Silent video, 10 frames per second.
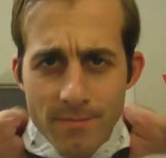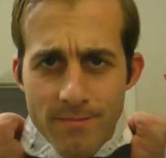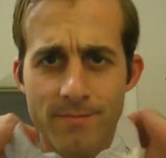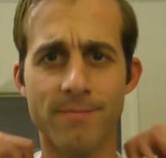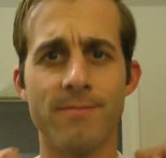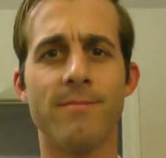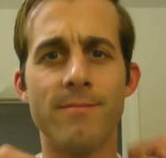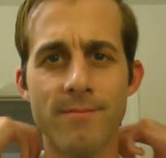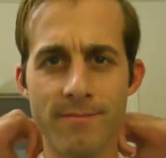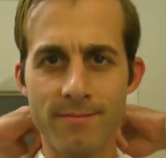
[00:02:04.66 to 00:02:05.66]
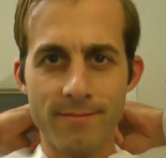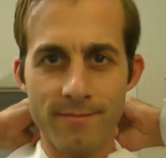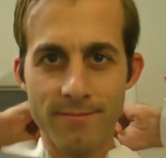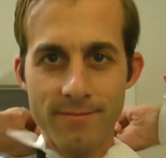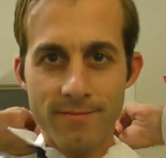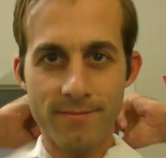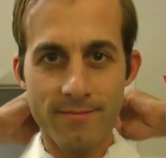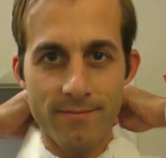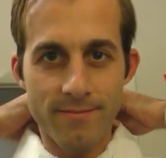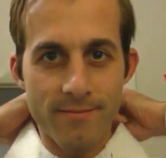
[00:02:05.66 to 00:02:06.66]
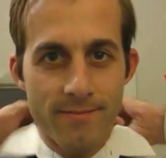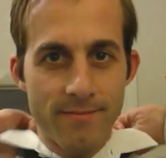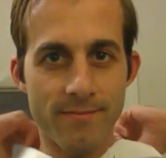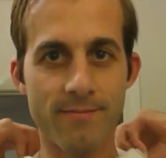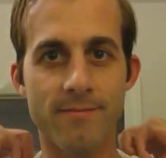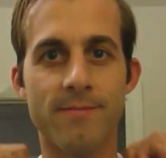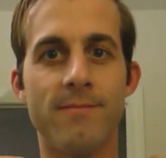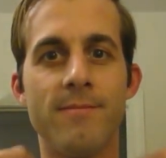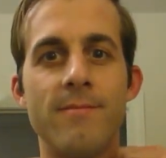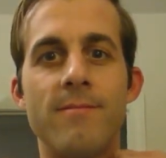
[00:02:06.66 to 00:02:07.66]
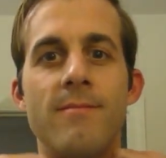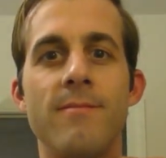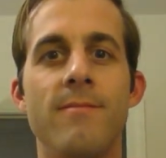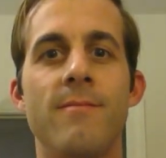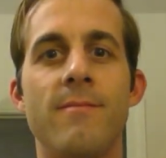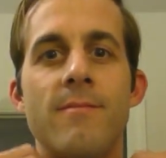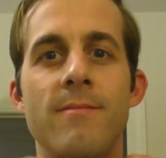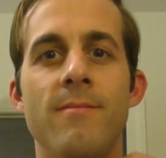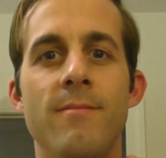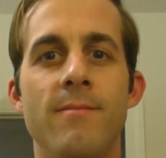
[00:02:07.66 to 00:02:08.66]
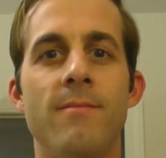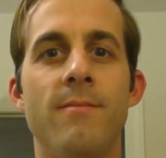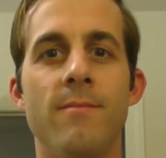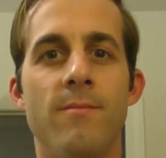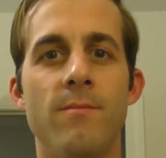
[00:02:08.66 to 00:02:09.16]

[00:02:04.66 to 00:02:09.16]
(silence)